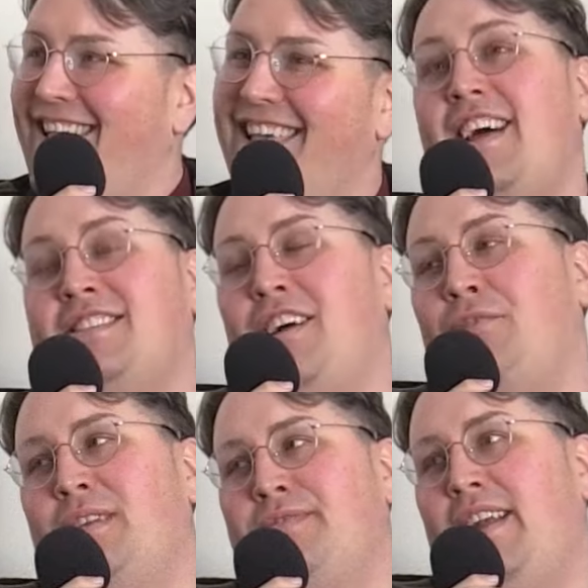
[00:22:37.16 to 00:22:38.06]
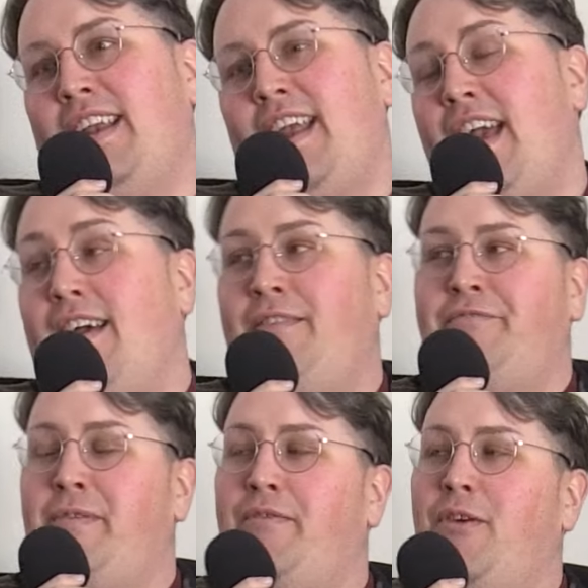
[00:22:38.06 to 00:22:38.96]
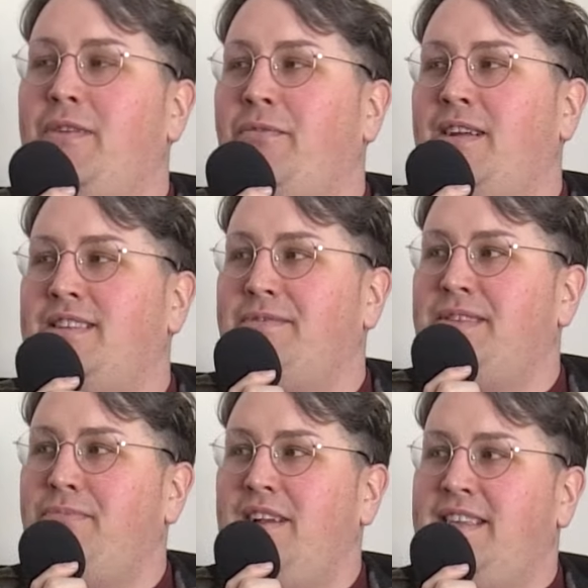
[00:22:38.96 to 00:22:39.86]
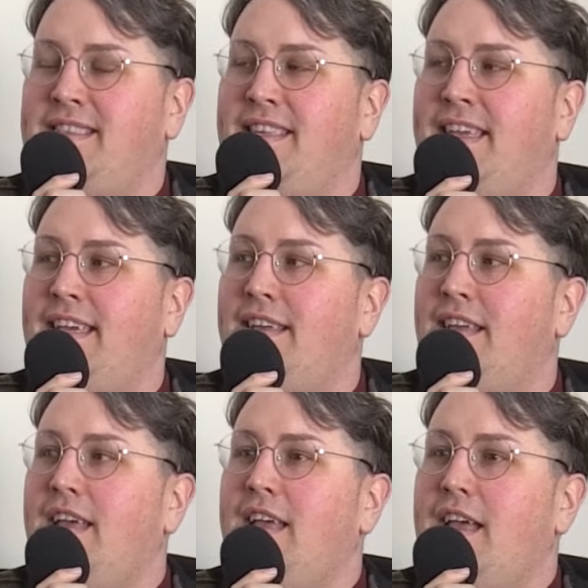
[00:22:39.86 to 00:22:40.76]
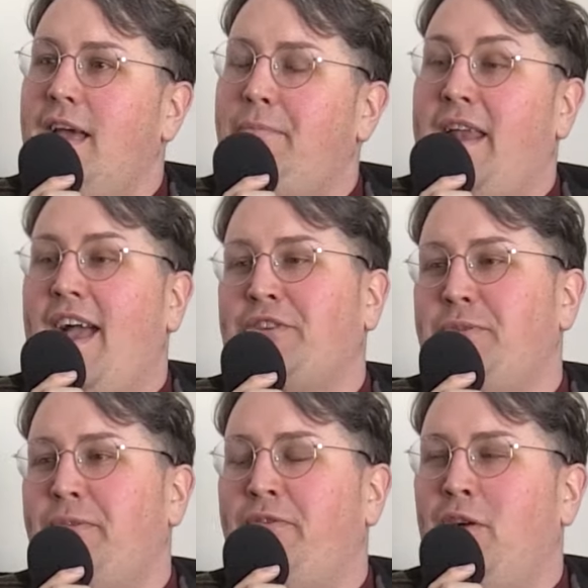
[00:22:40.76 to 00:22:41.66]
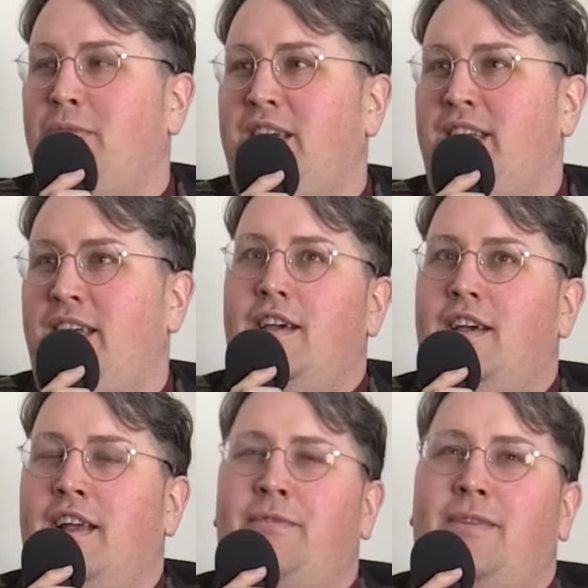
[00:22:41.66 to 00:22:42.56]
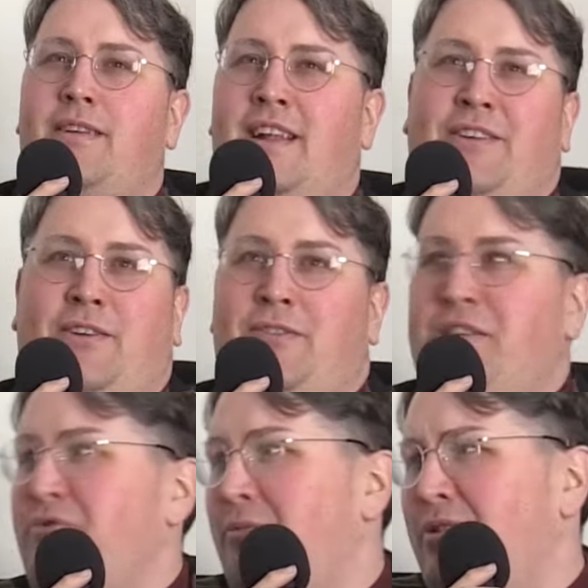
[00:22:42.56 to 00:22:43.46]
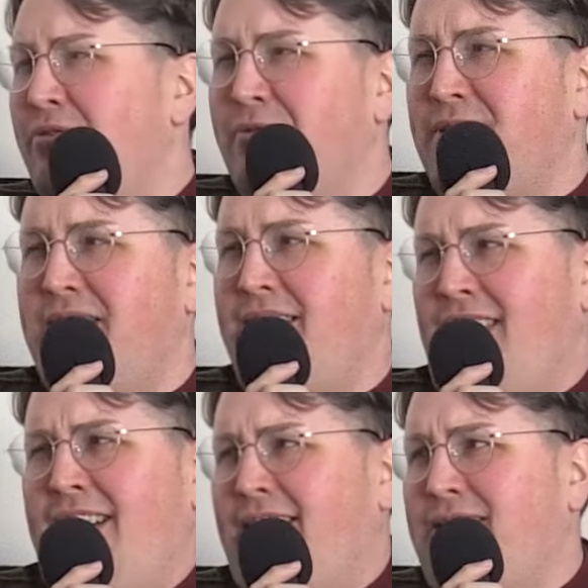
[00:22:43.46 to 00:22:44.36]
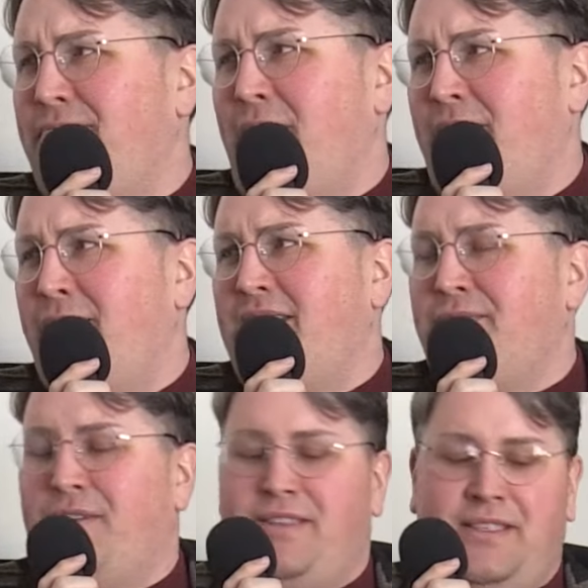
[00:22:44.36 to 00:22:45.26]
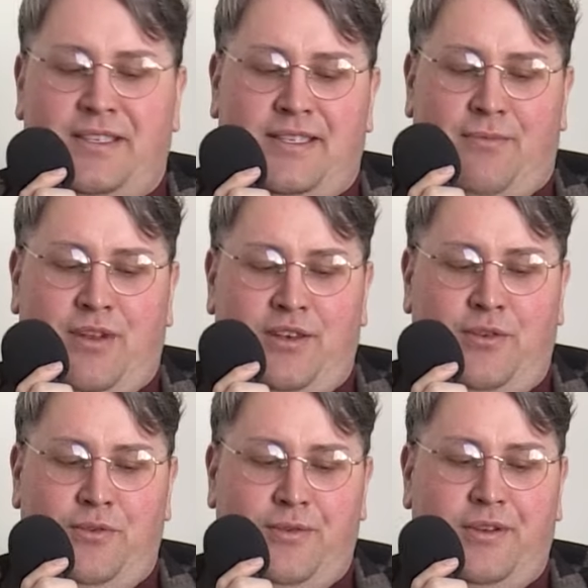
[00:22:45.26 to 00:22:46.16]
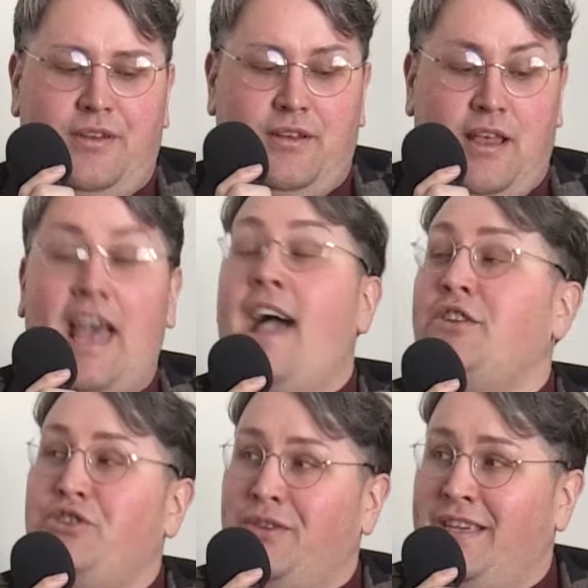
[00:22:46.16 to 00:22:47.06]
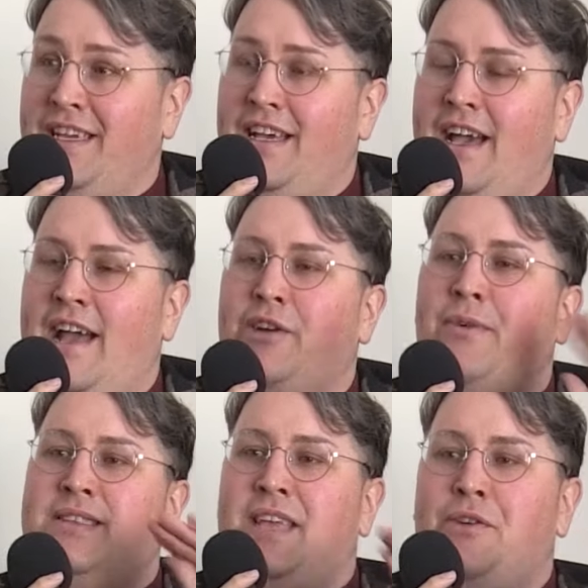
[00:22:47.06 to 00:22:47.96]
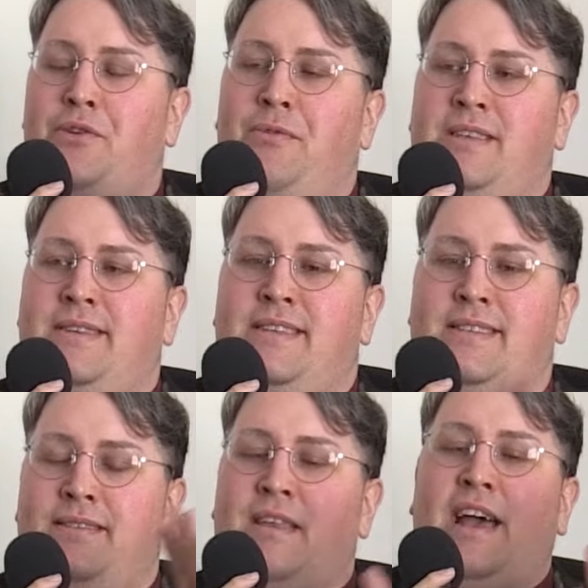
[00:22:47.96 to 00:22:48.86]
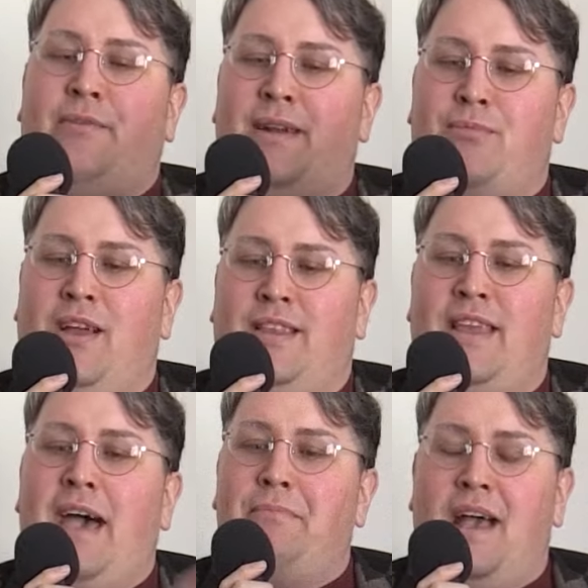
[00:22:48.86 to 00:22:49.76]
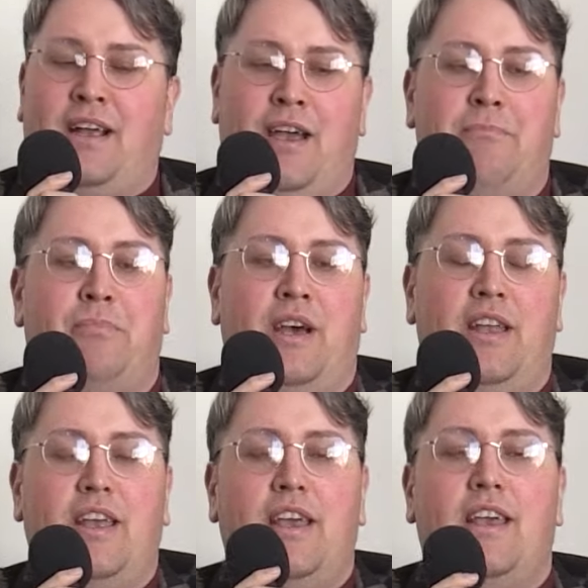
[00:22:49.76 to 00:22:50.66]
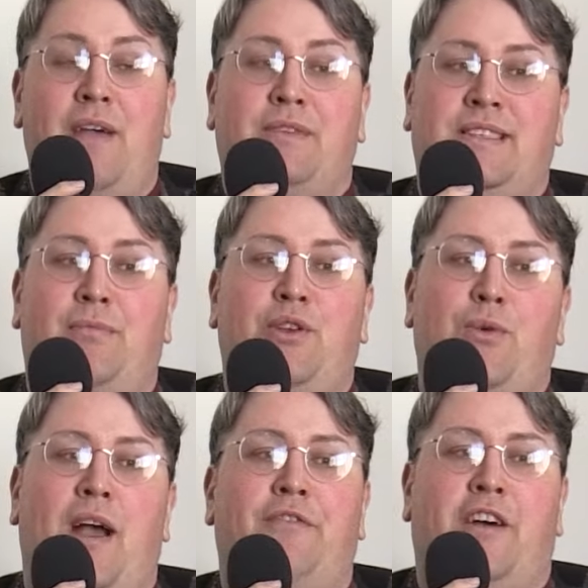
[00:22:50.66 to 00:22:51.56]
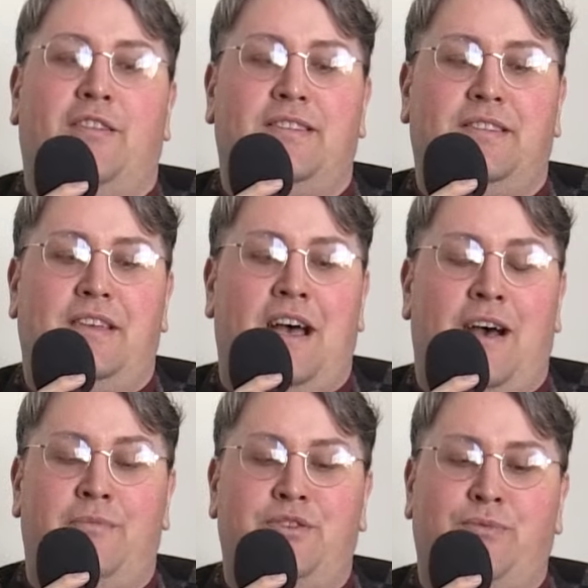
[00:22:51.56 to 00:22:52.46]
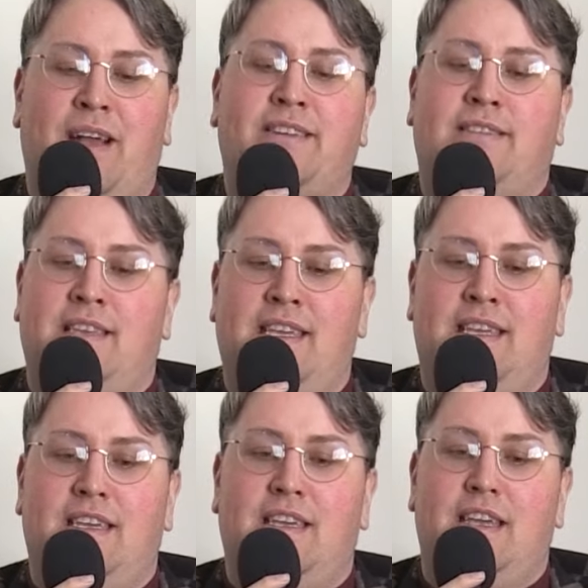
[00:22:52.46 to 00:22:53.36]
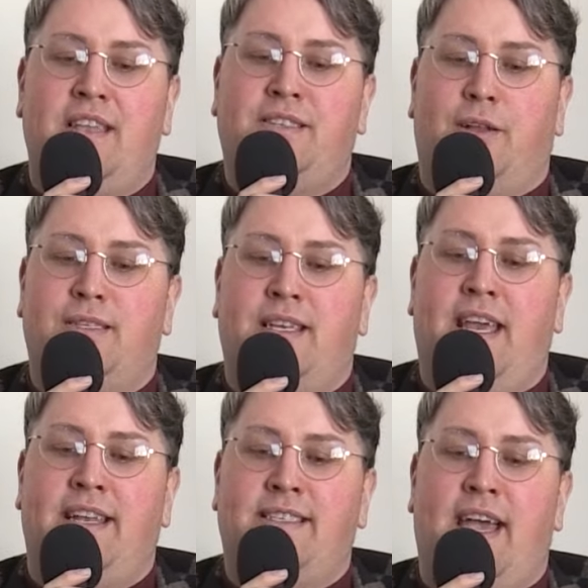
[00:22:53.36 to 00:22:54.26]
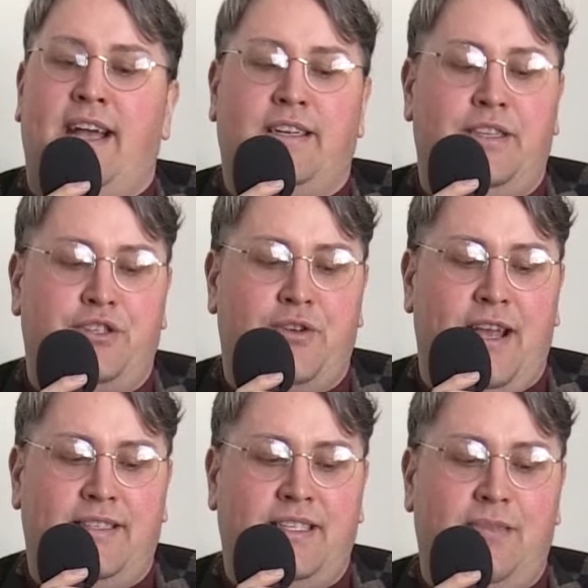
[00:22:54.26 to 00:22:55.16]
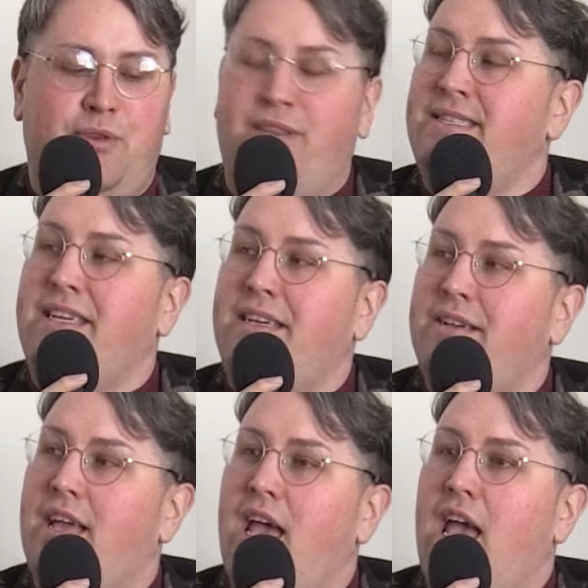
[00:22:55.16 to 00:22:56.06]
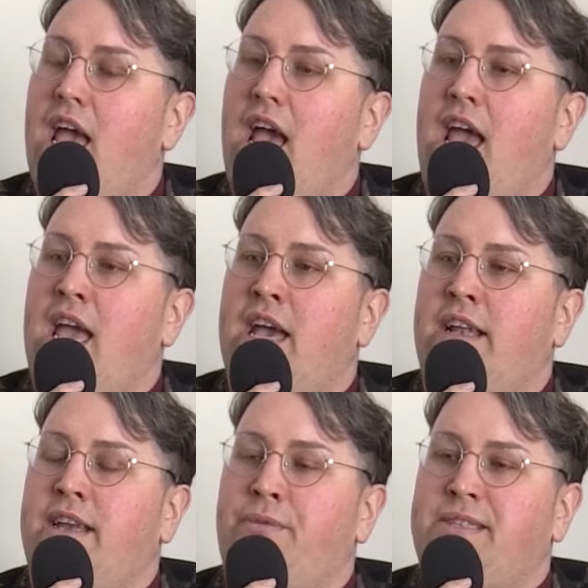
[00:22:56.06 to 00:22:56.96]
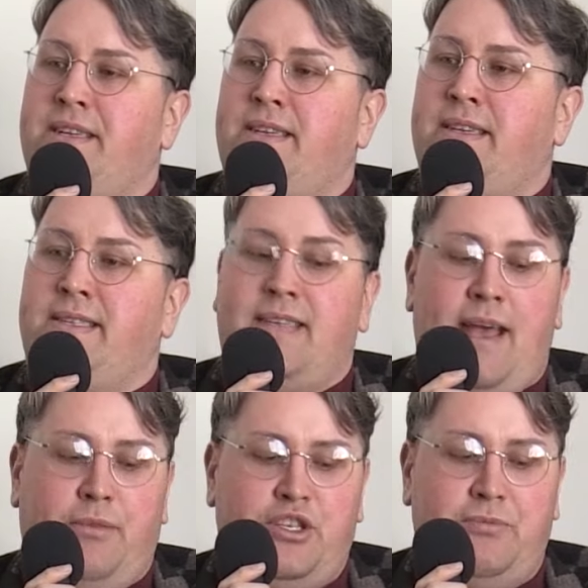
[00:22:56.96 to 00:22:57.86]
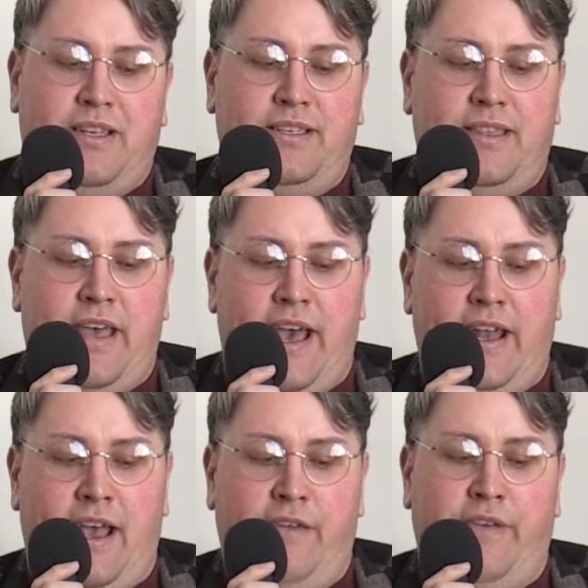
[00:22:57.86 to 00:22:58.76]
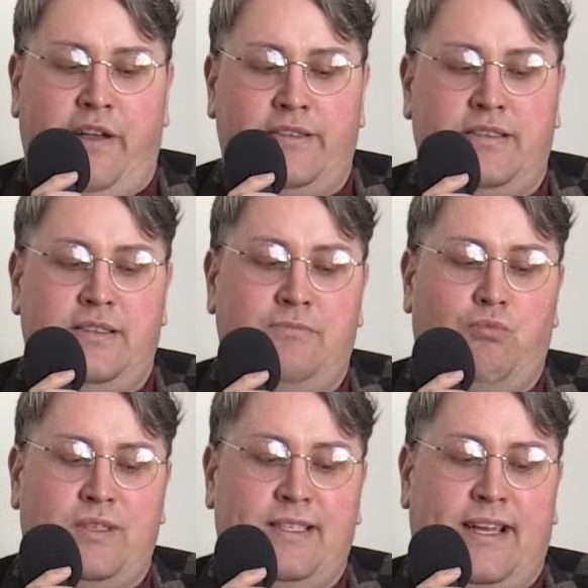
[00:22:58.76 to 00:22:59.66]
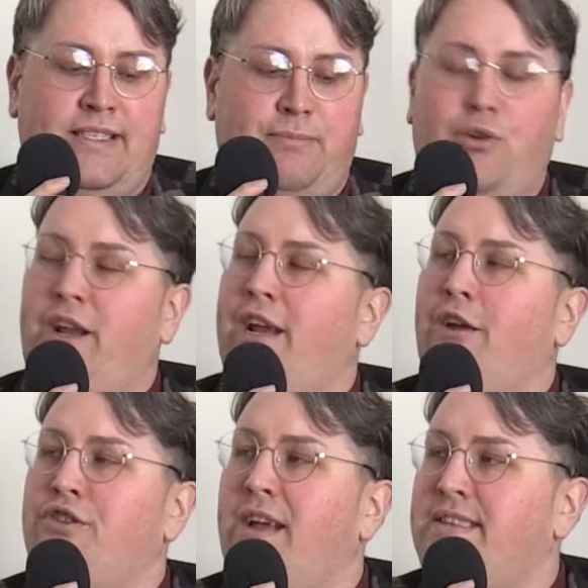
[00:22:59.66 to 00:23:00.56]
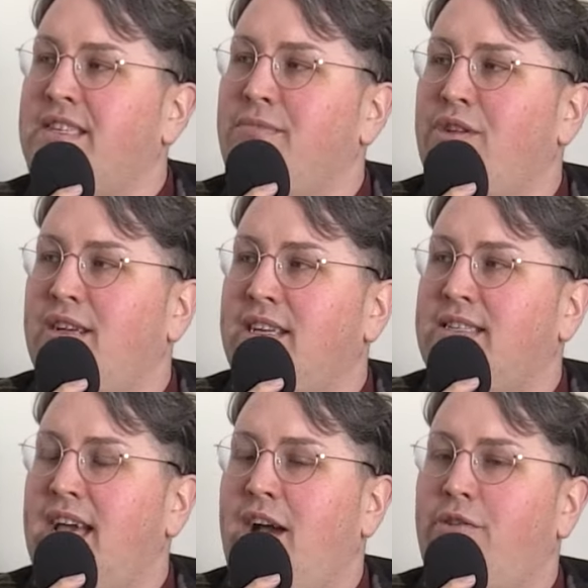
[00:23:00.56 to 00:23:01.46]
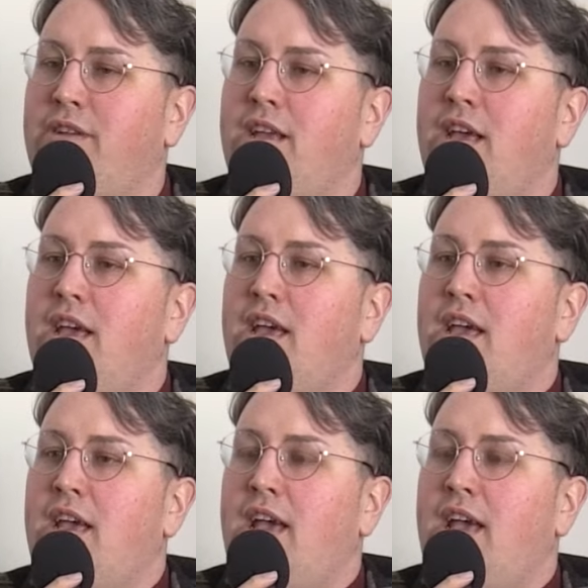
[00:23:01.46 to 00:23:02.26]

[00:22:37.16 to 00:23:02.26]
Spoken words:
That song was funny, and I performed it once. It was pretty silly, but I actually performed it. I don't know, in tribute. We'll say, yeah, that's probably the best words, to someone who actually, I don't want to say who it was because I don't want to bring that back up, but it was someone who I felt directly insulted and attacked the trans community. And it was in an establishment that I felt was not supporting our trans community in town.